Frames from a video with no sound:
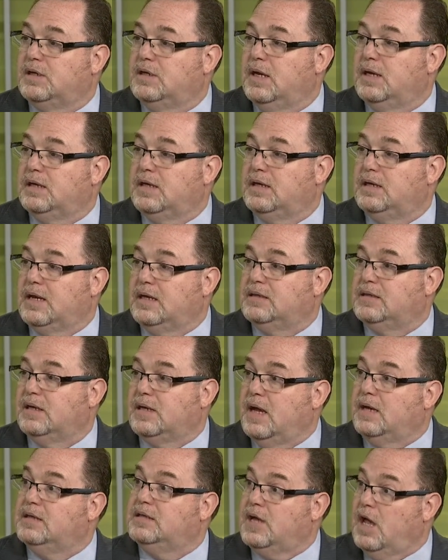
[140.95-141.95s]
Connecticut get to
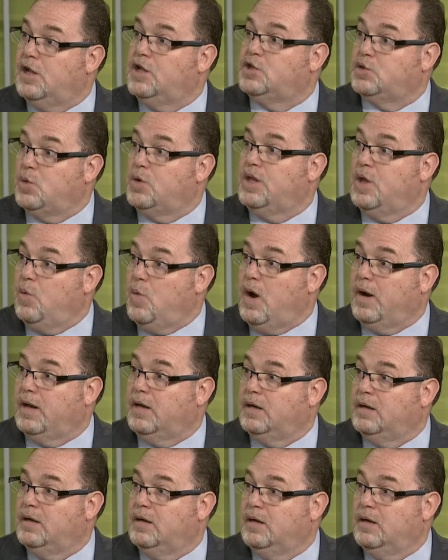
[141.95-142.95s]
kind of tell us where they
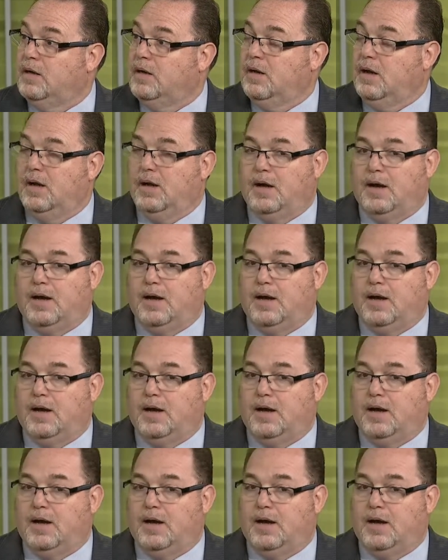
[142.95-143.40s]
want it. Excellent.